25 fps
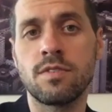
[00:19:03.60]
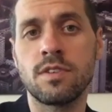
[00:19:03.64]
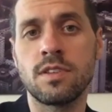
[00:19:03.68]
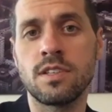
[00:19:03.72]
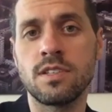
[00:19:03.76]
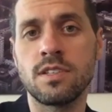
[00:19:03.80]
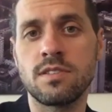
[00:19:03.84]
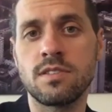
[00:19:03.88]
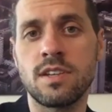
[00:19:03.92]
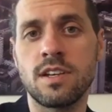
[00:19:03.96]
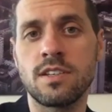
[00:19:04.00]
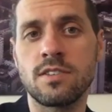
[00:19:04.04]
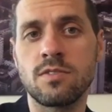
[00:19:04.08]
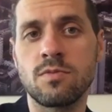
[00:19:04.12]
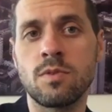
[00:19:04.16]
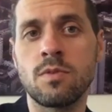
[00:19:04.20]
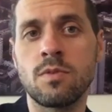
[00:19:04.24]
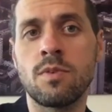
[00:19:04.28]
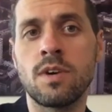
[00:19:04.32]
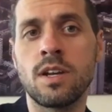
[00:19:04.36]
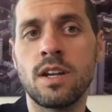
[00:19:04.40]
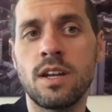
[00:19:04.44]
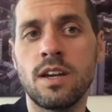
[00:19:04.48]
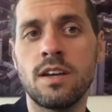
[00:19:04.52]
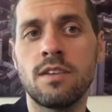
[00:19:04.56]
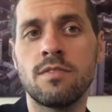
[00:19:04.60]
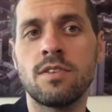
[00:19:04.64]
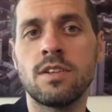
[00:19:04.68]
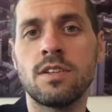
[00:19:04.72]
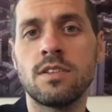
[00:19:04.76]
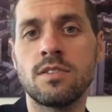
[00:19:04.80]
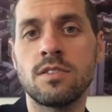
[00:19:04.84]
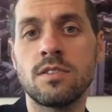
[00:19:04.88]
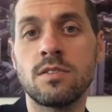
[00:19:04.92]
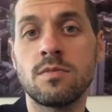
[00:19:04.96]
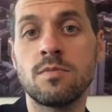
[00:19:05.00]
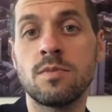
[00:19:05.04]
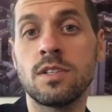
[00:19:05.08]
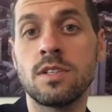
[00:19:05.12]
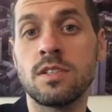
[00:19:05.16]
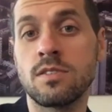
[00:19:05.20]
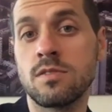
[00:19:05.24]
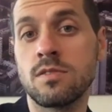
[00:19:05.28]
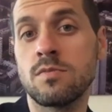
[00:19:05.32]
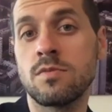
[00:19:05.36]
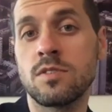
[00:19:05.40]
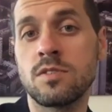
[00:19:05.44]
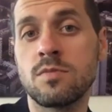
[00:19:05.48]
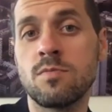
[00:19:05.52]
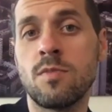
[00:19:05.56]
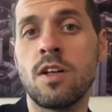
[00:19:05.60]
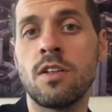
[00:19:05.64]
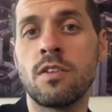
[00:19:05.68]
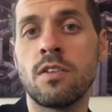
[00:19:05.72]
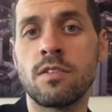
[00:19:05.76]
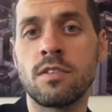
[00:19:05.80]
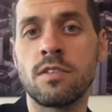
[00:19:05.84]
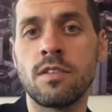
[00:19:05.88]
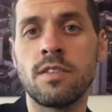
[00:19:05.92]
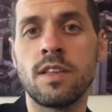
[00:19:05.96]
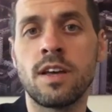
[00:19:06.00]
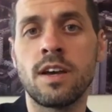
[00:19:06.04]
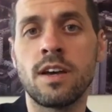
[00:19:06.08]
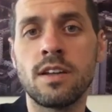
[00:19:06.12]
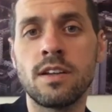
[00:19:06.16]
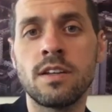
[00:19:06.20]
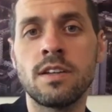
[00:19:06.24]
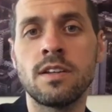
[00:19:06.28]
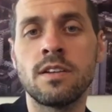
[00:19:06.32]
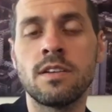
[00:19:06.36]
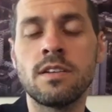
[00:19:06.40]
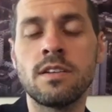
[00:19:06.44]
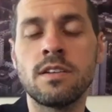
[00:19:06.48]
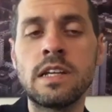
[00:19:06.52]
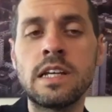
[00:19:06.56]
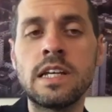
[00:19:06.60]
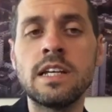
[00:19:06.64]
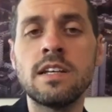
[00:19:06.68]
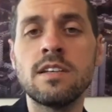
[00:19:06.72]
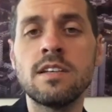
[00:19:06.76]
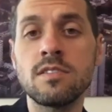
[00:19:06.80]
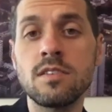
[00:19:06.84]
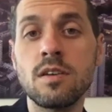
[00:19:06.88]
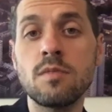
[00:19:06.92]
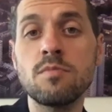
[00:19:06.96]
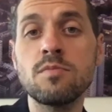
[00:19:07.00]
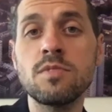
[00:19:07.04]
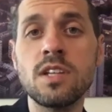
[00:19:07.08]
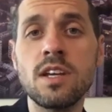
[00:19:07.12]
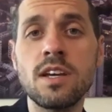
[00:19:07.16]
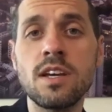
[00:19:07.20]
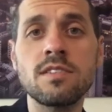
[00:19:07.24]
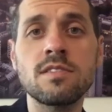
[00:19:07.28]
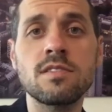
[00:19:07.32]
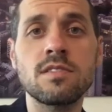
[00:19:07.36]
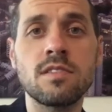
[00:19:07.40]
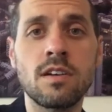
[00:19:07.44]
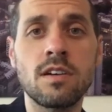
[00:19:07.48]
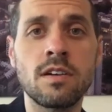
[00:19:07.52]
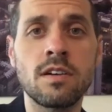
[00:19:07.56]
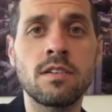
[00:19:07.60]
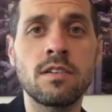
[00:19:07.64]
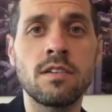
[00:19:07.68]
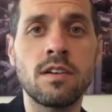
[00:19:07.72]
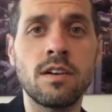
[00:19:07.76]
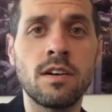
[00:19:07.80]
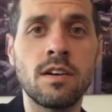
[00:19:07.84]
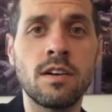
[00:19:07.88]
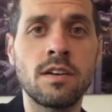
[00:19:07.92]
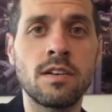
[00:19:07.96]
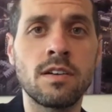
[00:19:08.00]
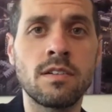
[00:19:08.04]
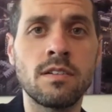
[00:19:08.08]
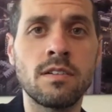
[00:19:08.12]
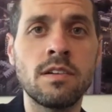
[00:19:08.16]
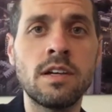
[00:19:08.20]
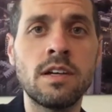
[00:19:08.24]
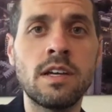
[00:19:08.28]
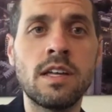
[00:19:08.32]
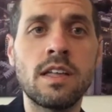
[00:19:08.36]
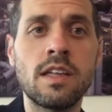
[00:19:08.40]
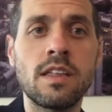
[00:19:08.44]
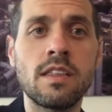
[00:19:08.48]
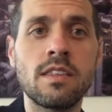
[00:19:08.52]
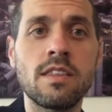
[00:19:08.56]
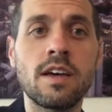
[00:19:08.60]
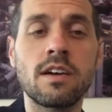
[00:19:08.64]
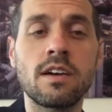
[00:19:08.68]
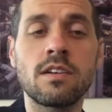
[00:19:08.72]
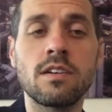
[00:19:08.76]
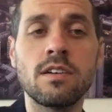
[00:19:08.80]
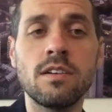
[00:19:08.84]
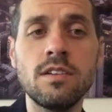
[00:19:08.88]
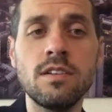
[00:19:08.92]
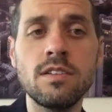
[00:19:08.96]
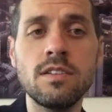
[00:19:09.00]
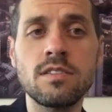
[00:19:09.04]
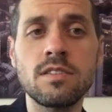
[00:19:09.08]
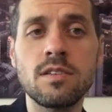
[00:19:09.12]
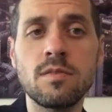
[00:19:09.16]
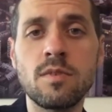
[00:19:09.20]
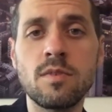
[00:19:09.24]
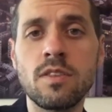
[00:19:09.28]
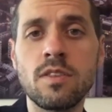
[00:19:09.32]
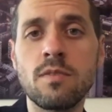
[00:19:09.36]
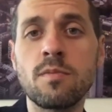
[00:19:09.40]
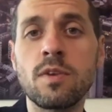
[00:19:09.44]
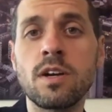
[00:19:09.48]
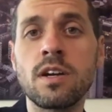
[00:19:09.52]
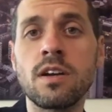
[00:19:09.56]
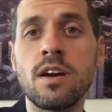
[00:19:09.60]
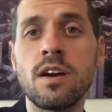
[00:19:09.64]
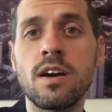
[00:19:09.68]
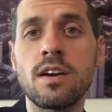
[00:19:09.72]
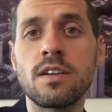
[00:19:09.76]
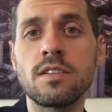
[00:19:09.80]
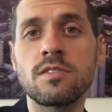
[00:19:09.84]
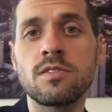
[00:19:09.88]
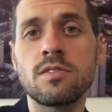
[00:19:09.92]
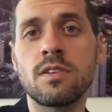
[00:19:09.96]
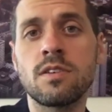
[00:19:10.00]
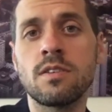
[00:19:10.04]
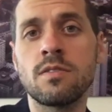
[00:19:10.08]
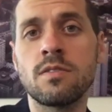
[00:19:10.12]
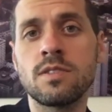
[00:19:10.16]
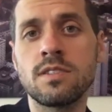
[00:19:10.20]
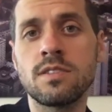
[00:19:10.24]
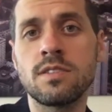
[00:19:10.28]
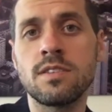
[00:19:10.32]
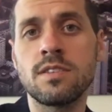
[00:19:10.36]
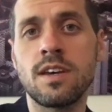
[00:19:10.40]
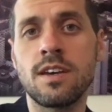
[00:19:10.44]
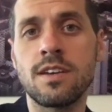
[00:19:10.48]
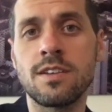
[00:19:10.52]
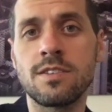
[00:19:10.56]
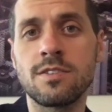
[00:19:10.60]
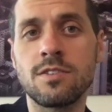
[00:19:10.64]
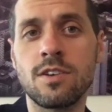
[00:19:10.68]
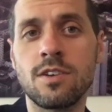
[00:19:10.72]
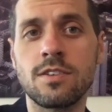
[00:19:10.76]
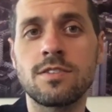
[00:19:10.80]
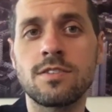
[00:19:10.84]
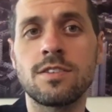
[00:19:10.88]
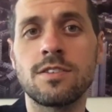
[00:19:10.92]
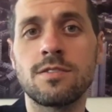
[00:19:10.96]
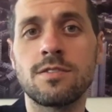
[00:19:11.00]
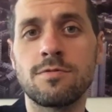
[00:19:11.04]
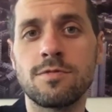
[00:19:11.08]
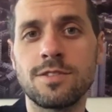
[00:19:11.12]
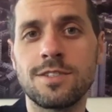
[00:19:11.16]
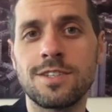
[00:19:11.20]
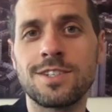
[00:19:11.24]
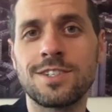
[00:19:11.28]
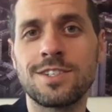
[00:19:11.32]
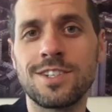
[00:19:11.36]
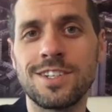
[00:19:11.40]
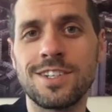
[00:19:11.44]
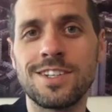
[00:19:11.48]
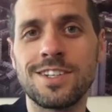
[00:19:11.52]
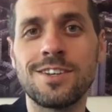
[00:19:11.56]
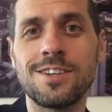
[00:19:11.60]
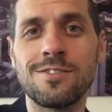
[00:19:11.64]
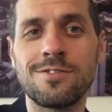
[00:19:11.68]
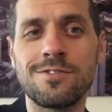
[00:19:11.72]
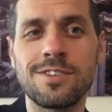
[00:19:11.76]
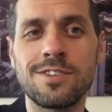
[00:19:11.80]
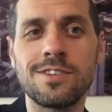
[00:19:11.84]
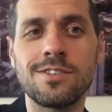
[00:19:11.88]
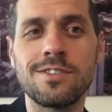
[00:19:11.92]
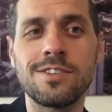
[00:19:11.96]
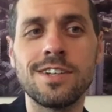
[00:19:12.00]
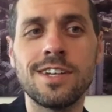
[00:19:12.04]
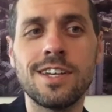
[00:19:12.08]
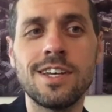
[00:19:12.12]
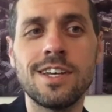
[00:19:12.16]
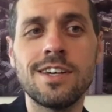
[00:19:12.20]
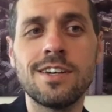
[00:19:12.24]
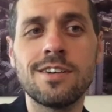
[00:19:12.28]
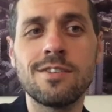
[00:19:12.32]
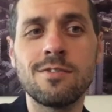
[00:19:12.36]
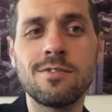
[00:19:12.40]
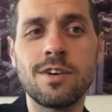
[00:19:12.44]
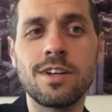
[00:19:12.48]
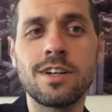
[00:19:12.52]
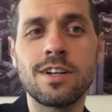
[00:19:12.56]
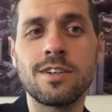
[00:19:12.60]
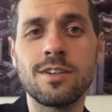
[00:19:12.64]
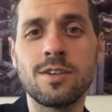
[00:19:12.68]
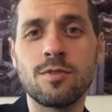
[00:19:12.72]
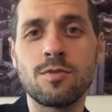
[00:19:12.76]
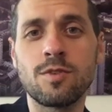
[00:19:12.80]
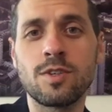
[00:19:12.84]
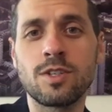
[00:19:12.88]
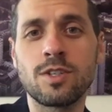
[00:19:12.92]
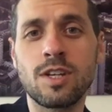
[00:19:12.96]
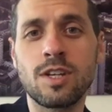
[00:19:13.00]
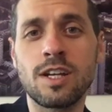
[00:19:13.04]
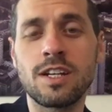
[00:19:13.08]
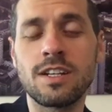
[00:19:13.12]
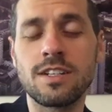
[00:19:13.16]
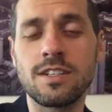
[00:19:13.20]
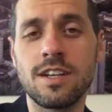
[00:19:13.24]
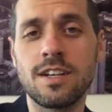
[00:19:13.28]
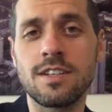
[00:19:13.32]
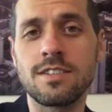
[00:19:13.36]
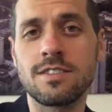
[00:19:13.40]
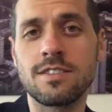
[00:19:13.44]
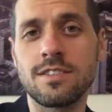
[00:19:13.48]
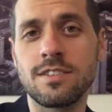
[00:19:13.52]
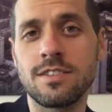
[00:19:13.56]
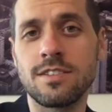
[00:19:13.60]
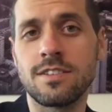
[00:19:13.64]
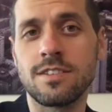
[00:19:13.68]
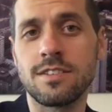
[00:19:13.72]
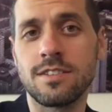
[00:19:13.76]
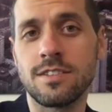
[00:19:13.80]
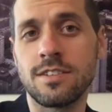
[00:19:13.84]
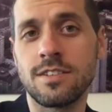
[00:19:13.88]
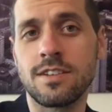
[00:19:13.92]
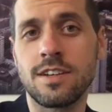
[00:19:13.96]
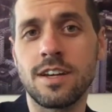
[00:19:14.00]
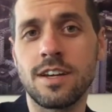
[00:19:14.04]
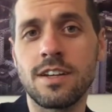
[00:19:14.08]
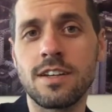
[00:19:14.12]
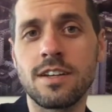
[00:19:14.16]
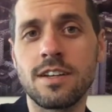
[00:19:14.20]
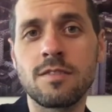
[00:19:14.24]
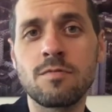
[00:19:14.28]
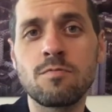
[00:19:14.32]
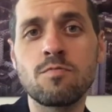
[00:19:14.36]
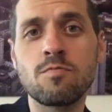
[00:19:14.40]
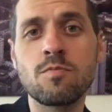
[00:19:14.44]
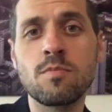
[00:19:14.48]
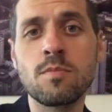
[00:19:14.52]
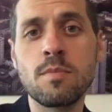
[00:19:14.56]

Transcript: for these tests. We want to have it to be smaller than that. And some tests are, are that good and some of them are not. So I would say talk to your physician if you want to know which kind of tests you're, you're getting.